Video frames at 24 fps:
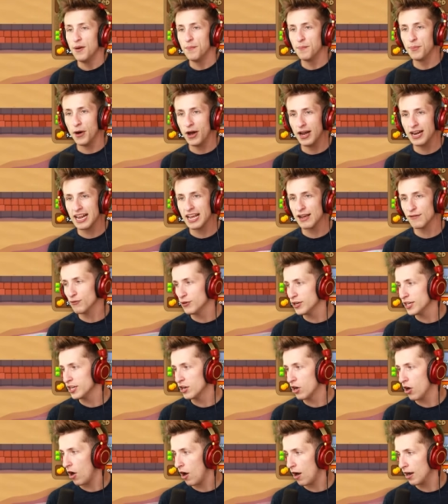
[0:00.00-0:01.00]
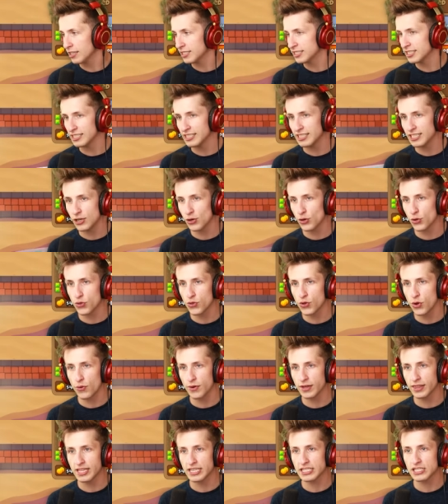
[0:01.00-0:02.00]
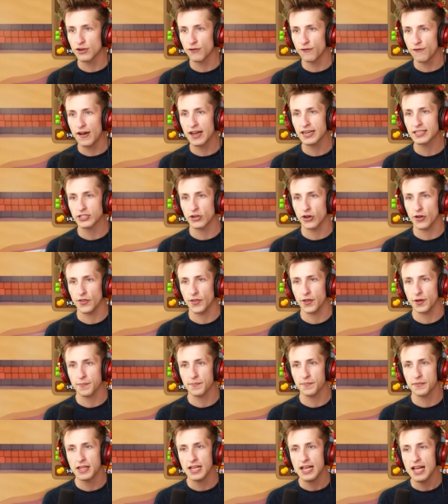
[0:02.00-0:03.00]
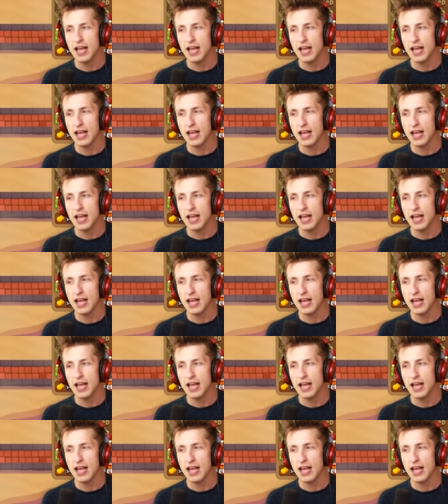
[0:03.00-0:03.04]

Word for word: But if we constantly are throwing this effect on them,